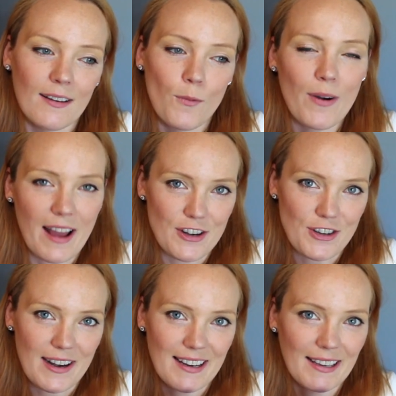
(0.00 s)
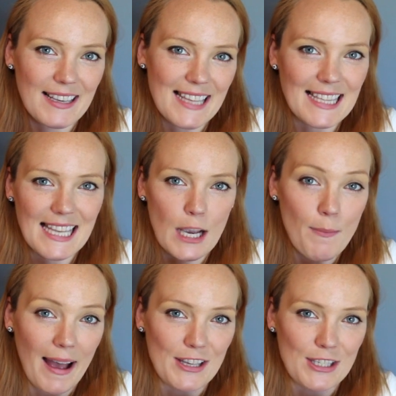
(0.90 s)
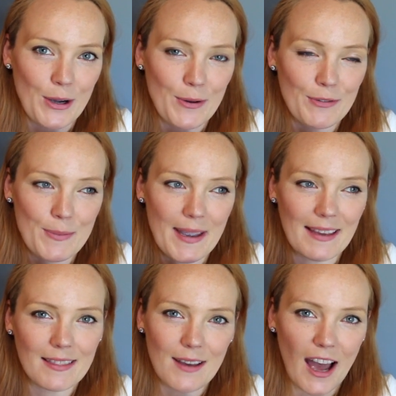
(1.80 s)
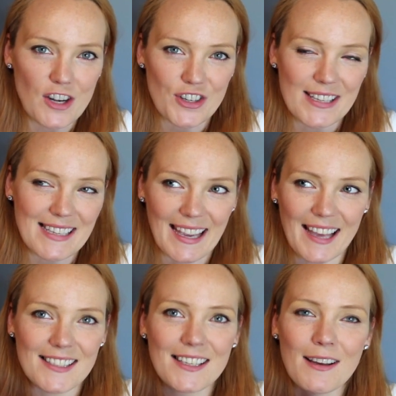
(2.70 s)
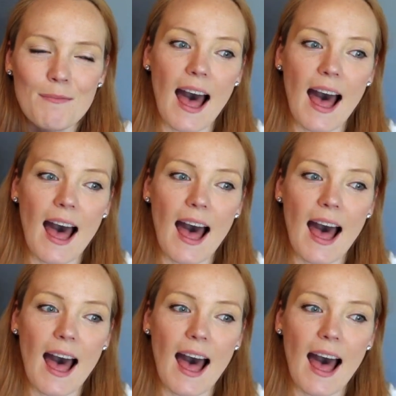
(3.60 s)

100 because that's like a milestone for me, the hundreds I guess.